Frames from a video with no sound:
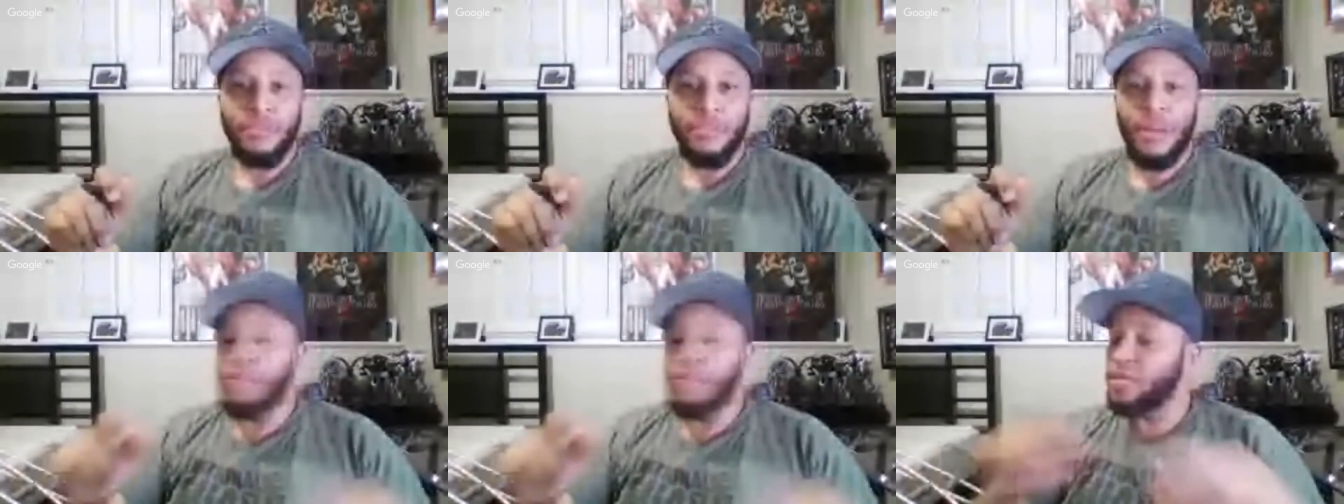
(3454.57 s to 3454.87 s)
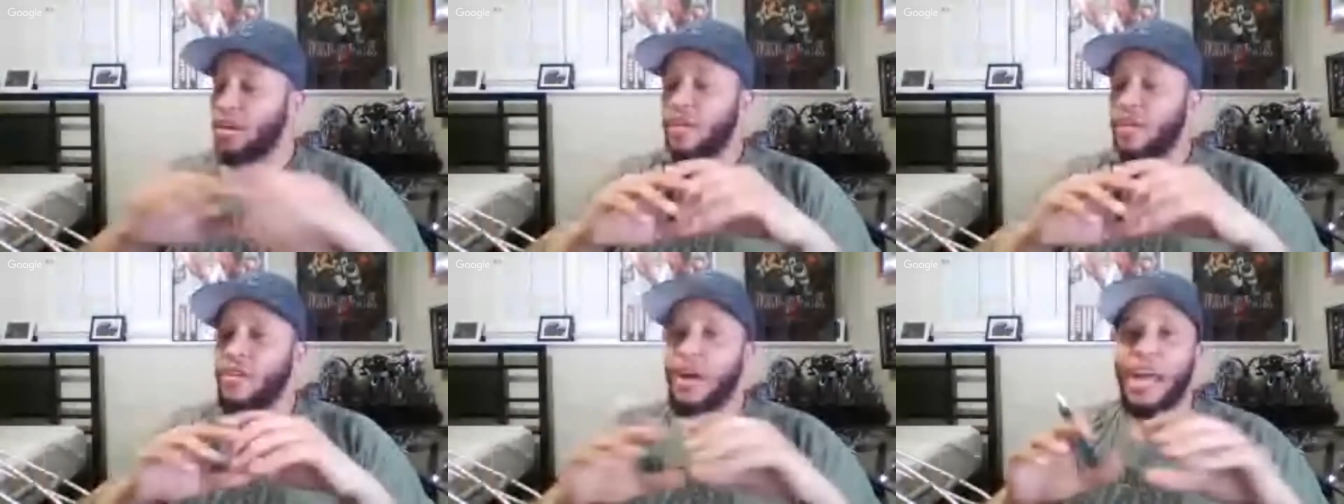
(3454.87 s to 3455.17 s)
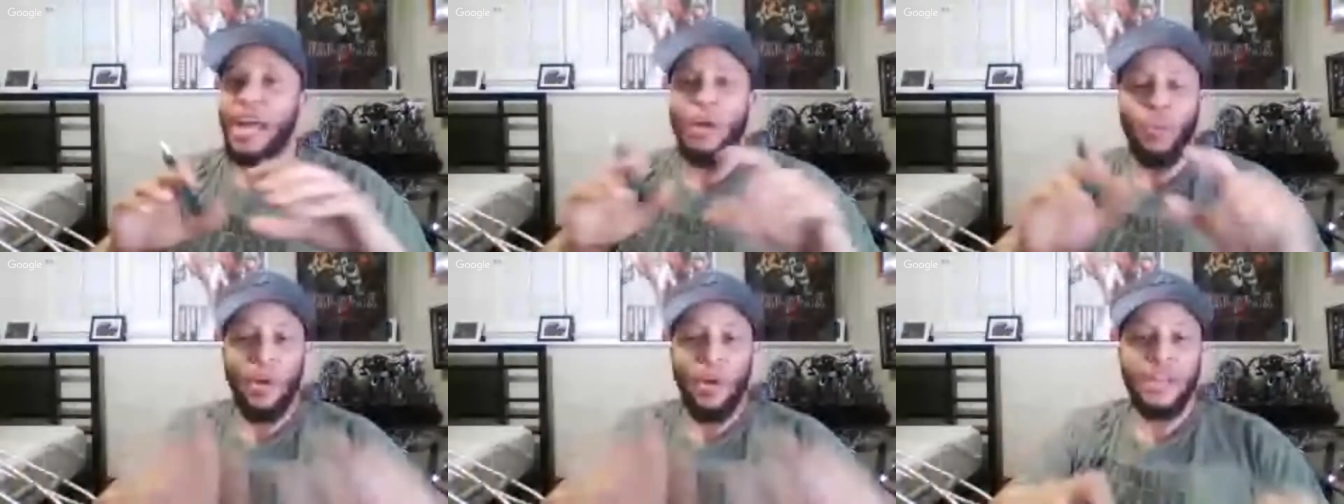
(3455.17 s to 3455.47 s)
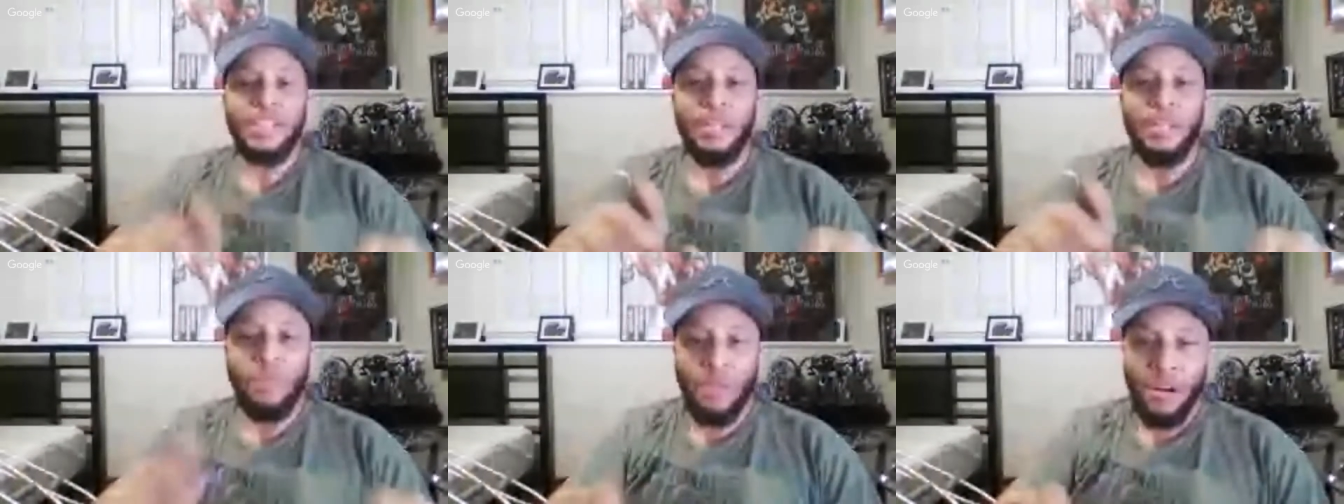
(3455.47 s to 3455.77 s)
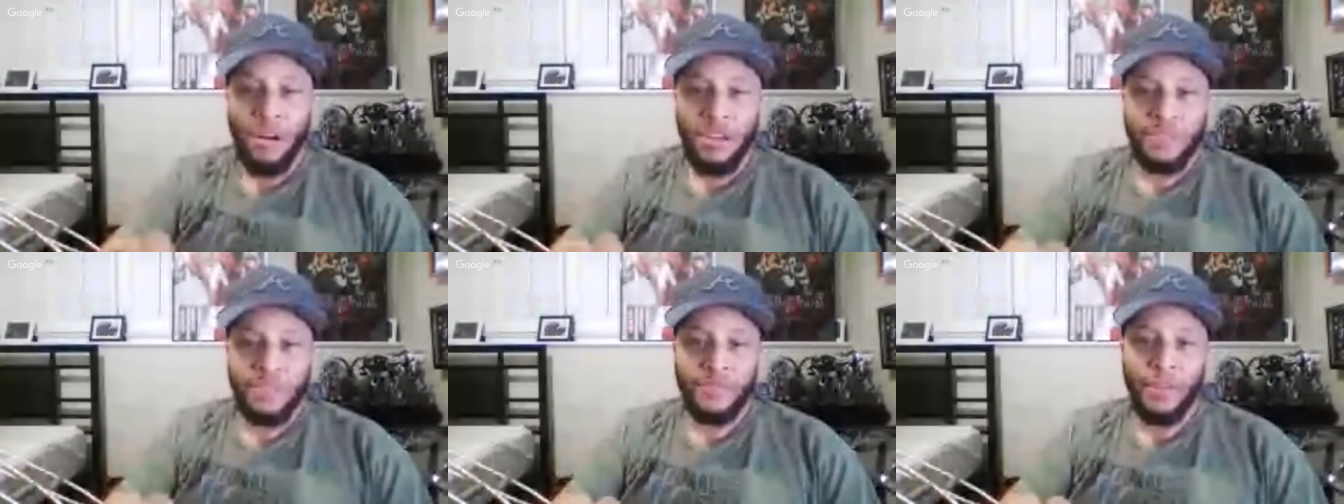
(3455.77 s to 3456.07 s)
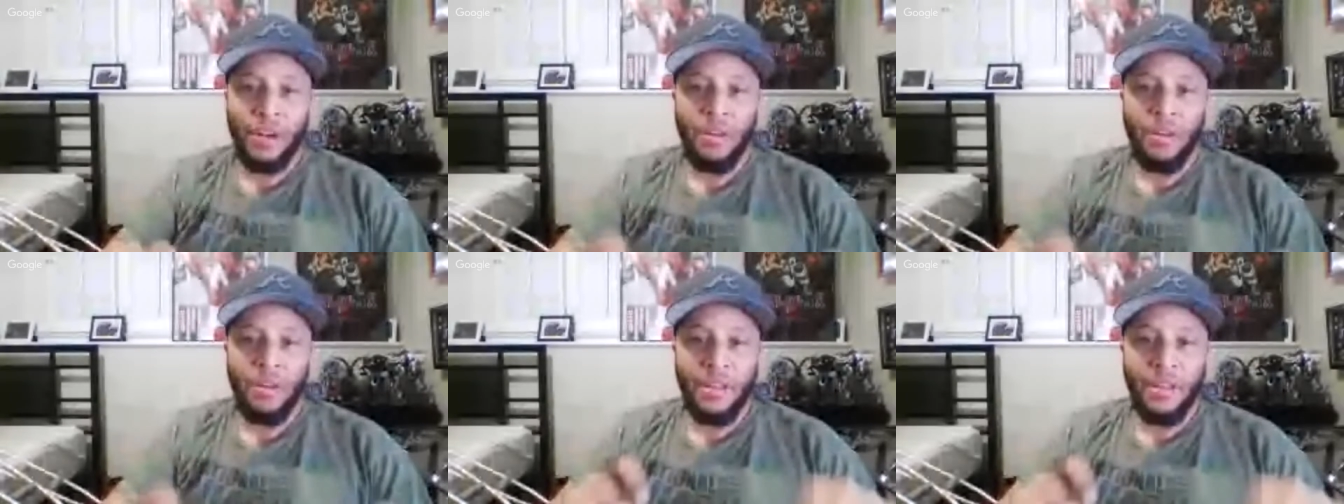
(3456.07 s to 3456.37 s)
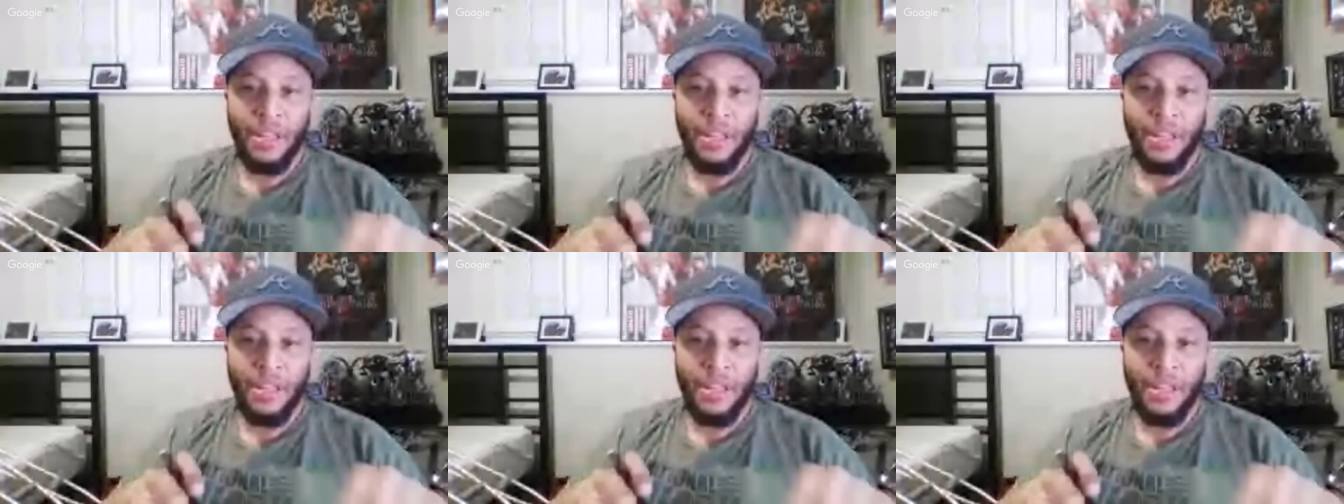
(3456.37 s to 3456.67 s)
I'm sorry, right? It was LeBron's fault
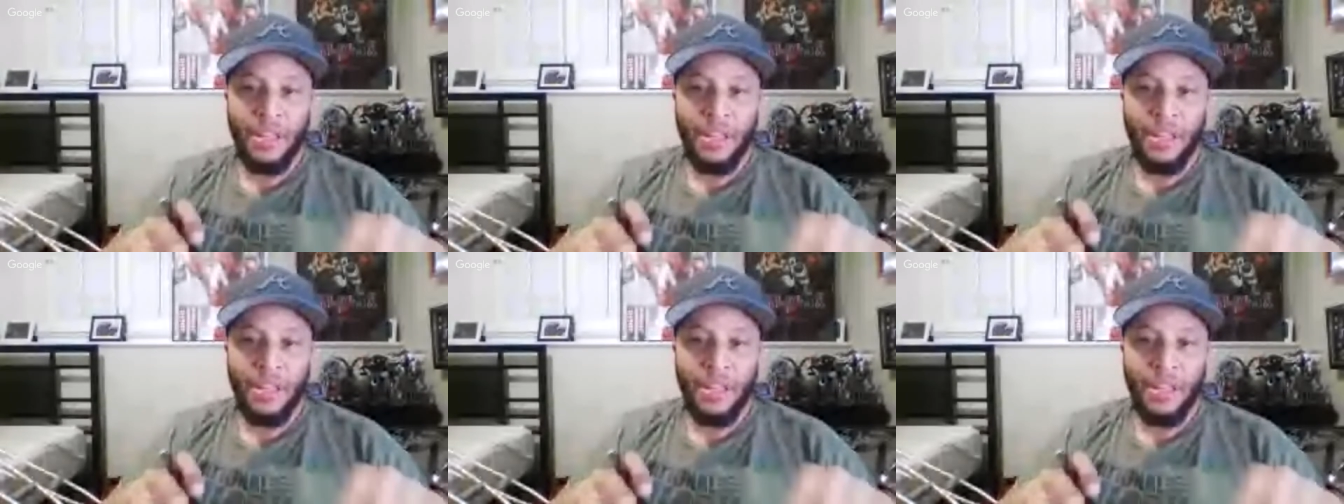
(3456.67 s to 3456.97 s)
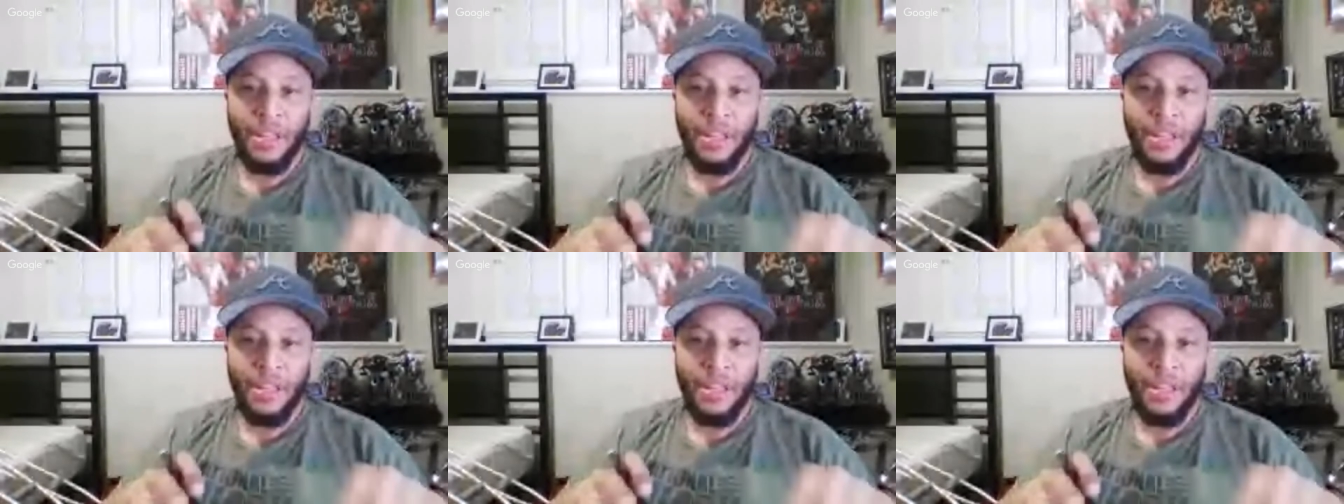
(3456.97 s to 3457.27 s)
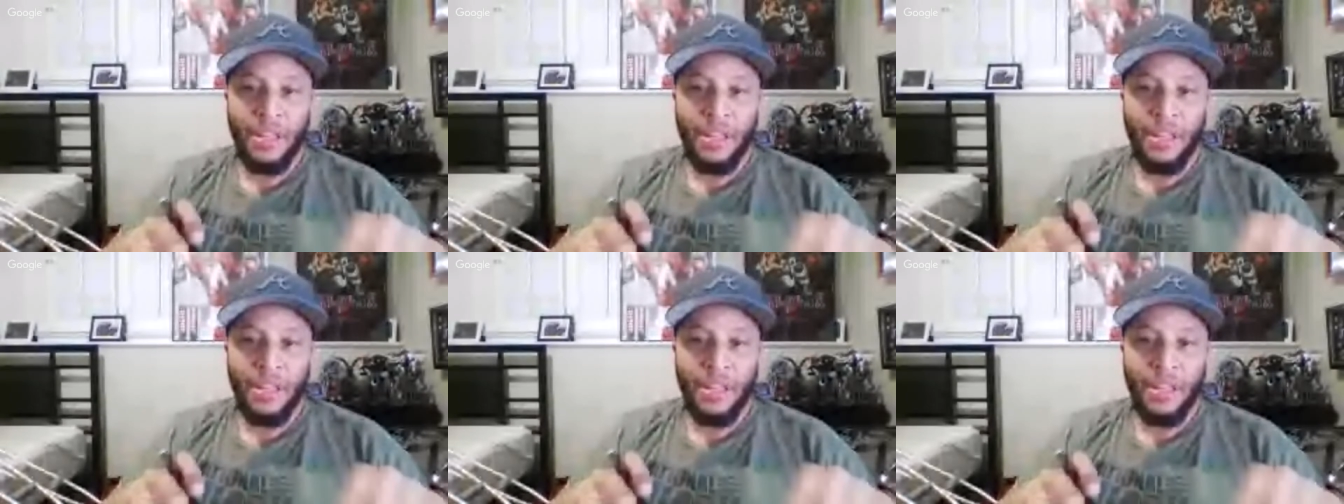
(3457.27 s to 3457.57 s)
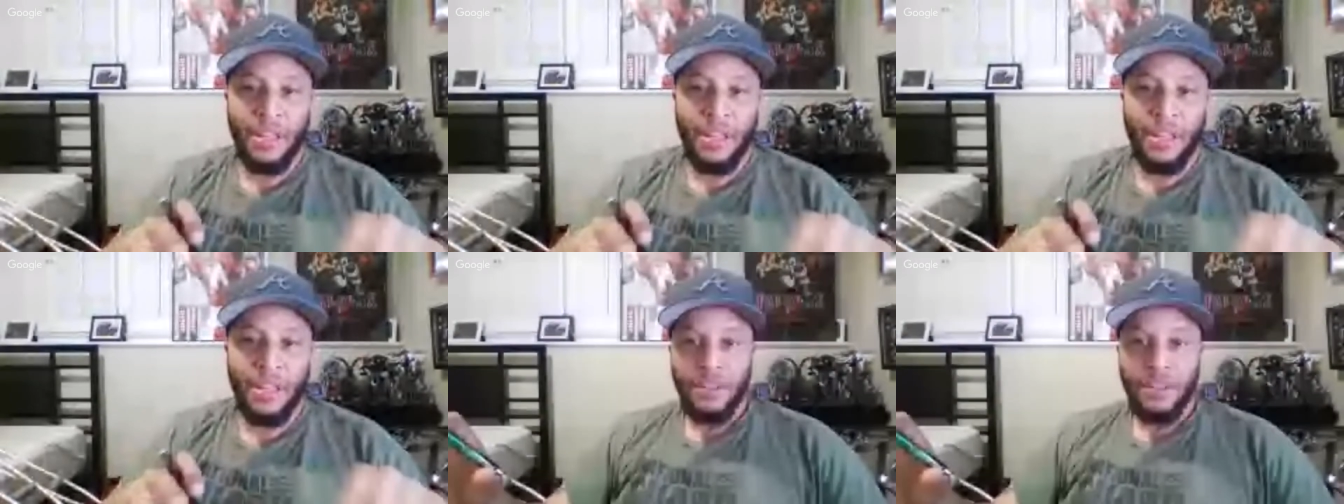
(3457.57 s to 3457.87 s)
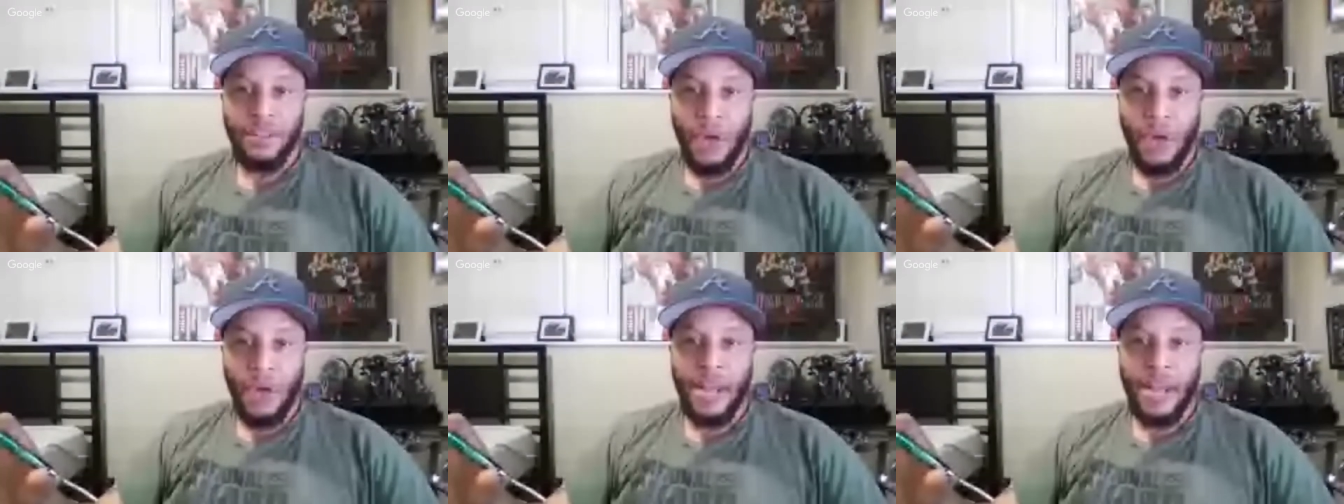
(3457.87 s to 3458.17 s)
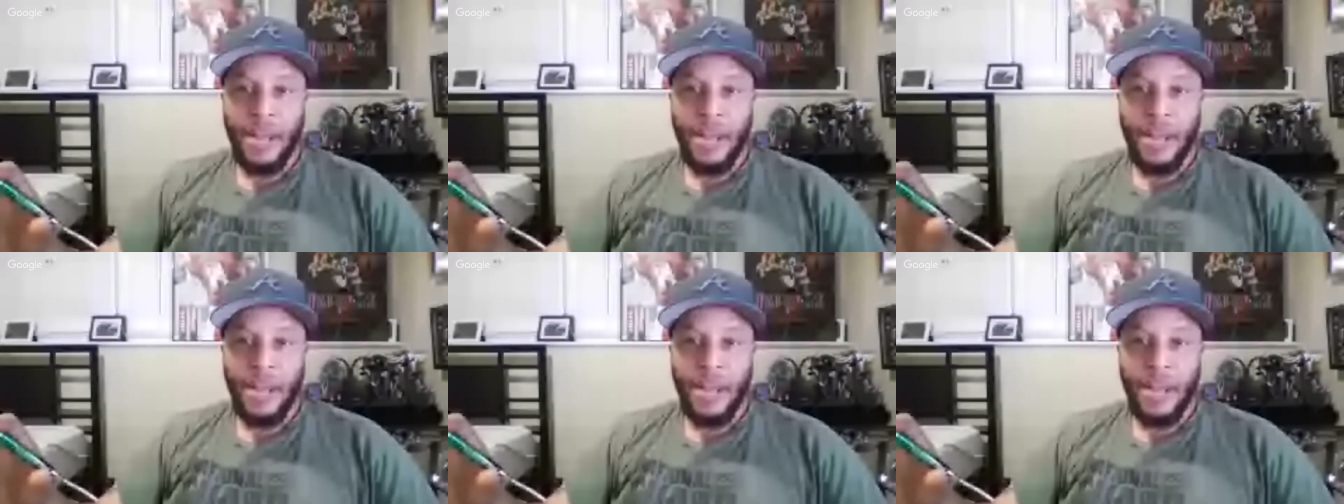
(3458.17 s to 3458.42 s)
in 2011, right?